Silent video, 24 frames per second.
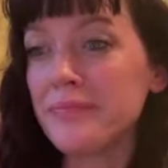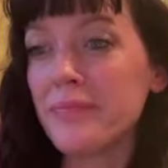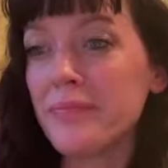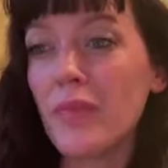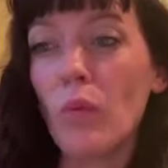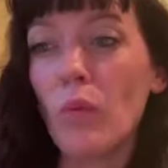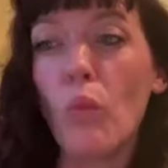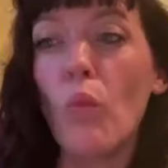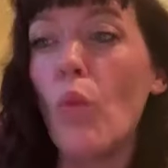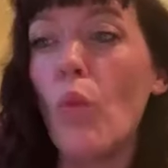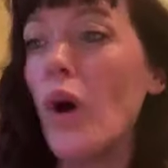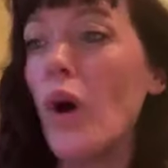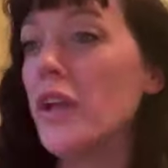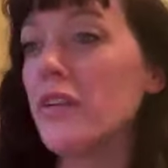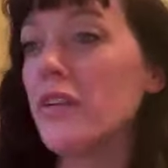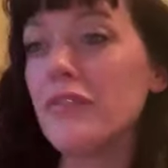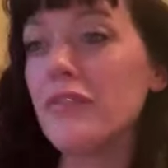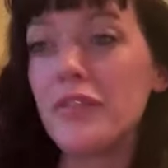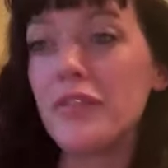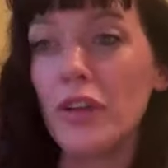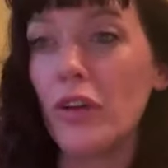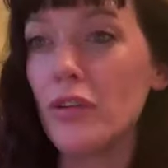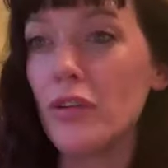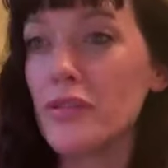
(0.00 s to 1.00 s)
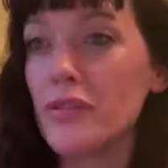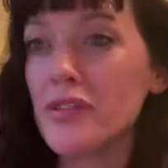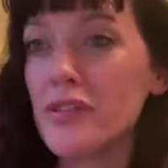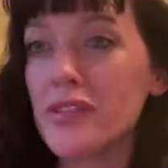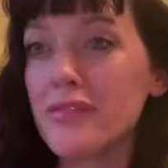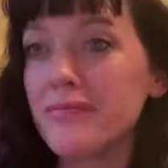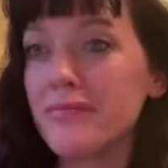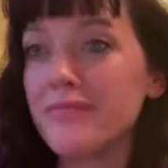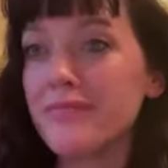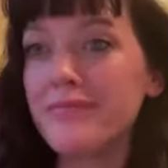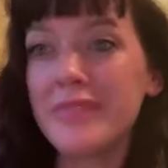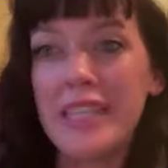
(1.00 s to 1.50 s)
one of
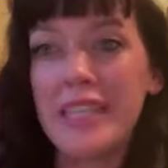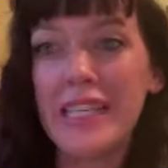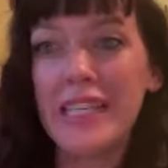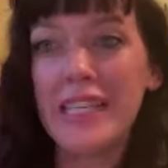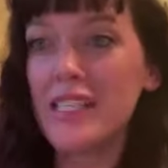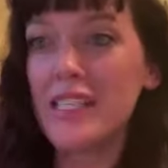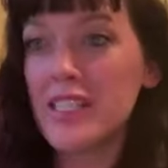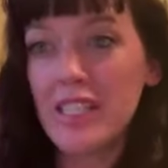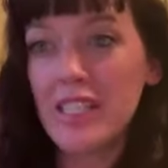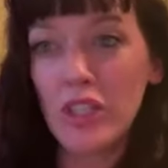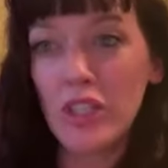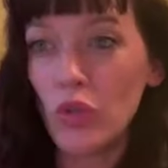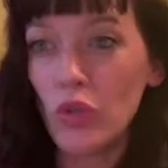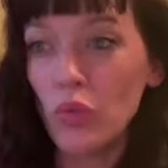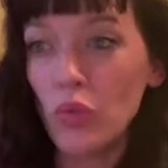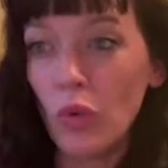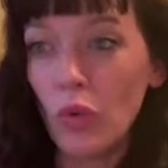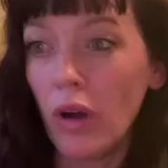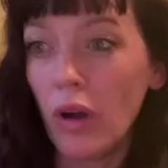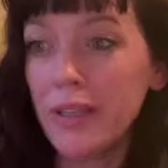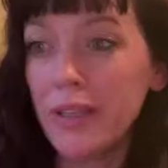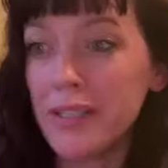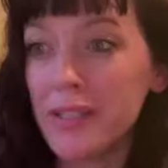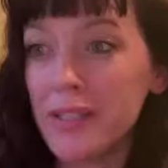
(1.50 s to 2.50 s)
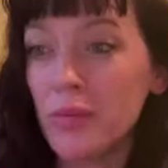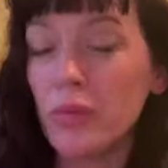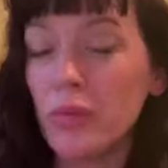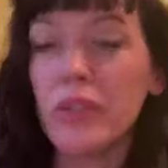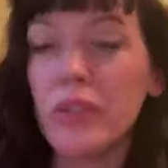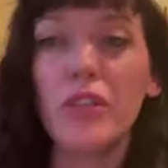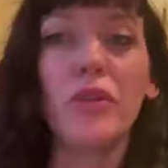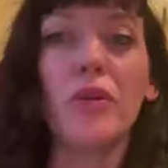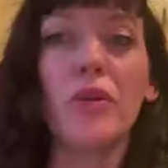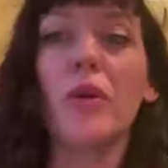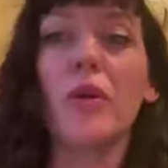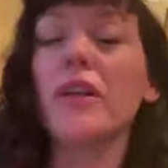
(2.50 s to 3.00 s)
those things that you want when
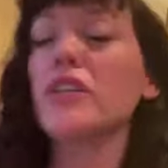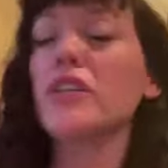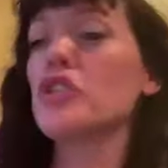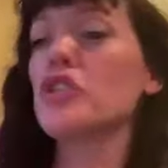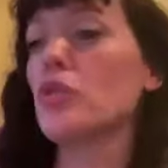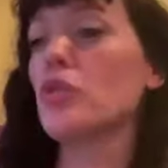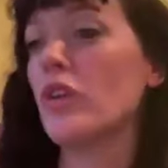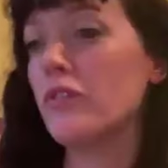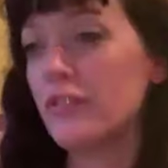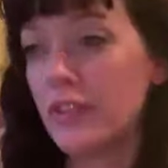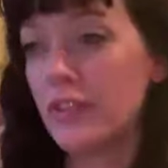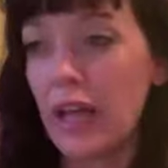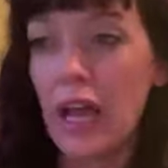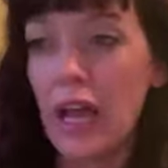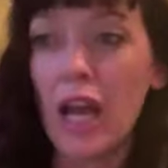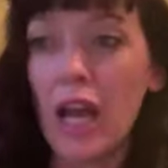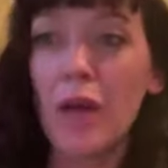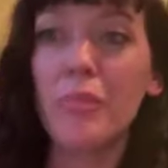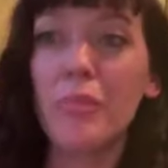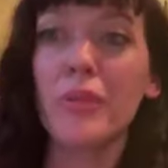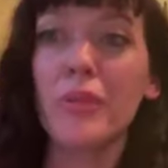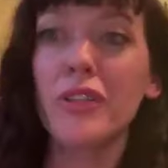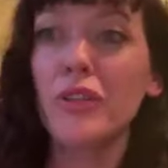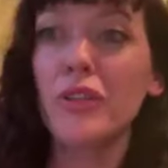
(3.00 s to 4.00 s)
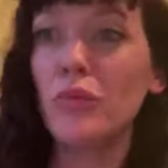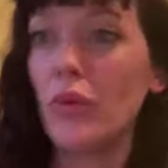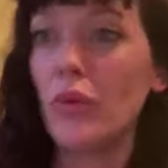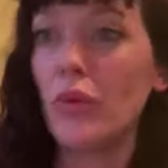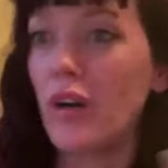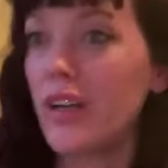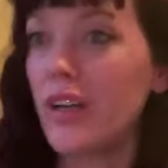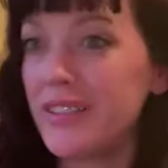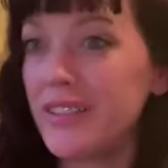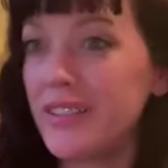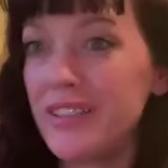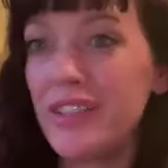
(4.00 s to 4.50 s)
you want a short flap or you
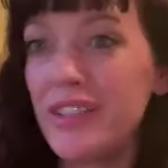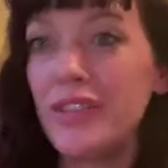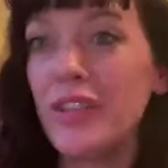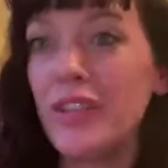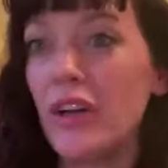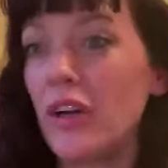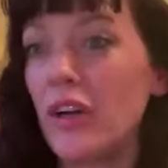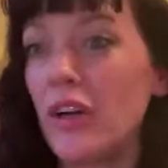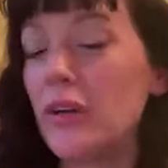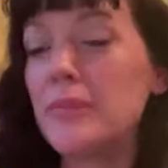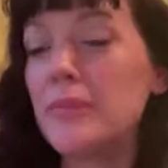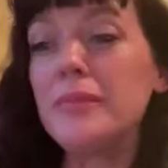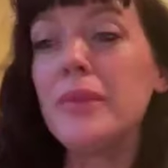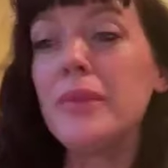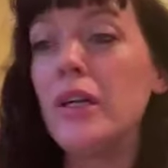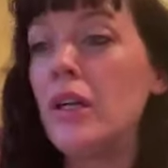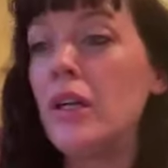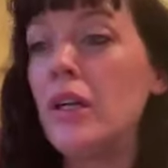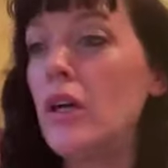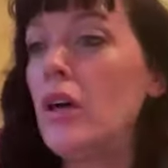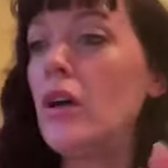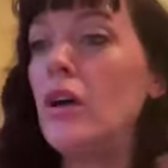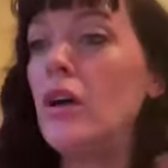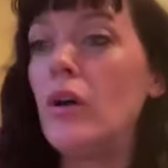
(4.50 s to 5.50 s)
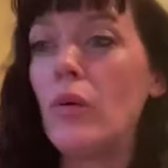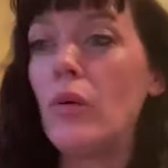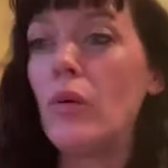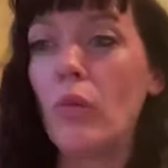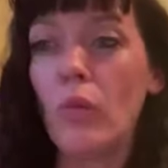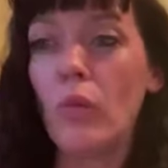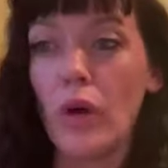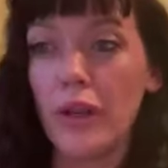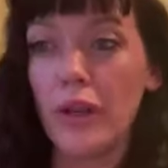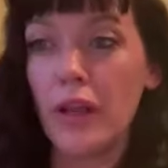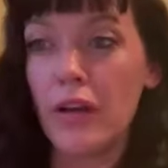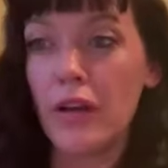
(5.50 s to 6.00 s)
want, you know,
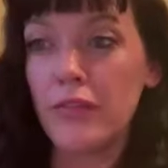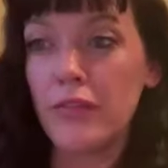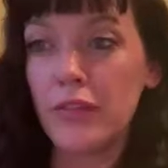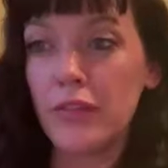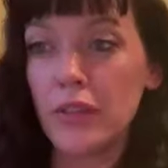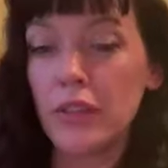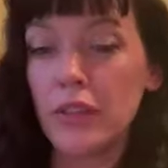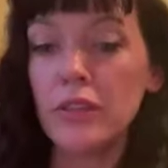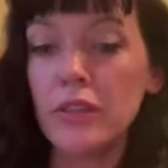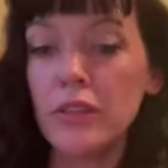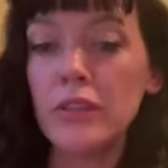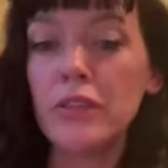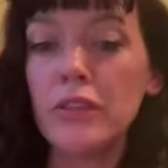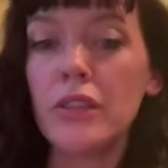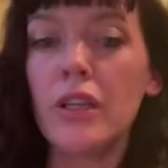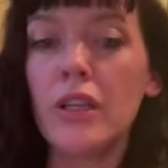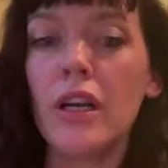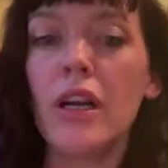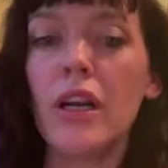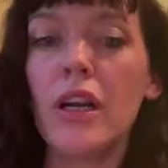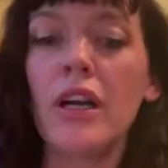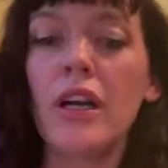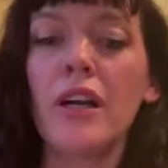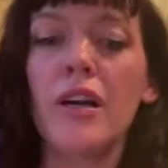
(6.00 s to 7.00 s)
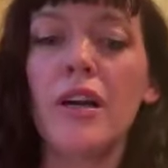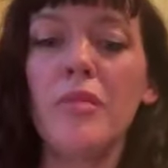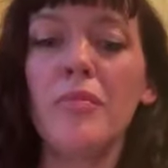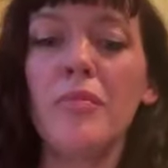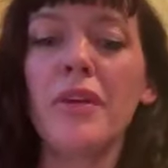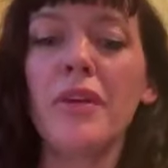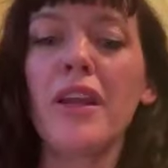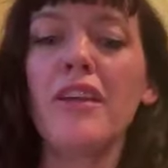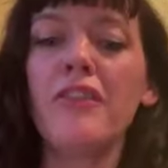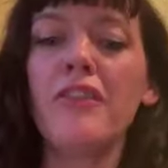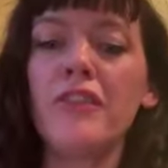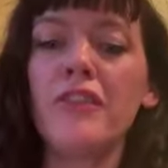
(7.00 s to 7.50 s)
whatever.
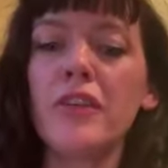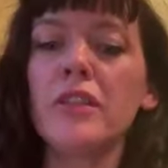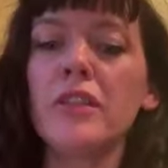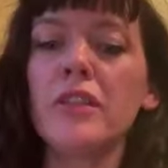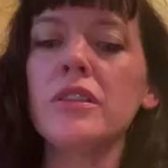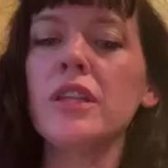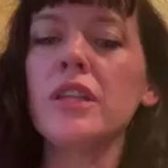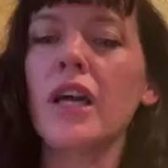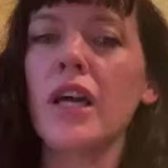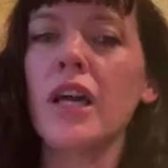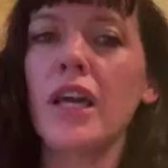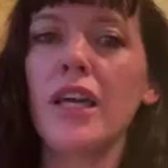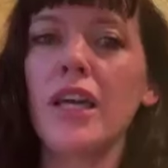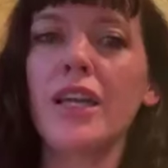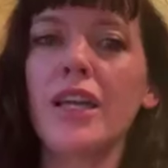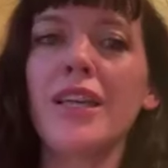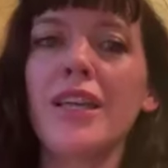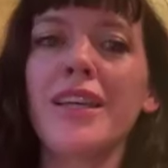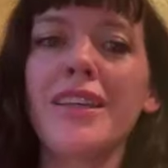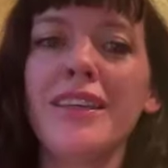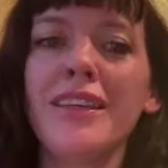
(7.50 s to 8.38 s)
But I feel like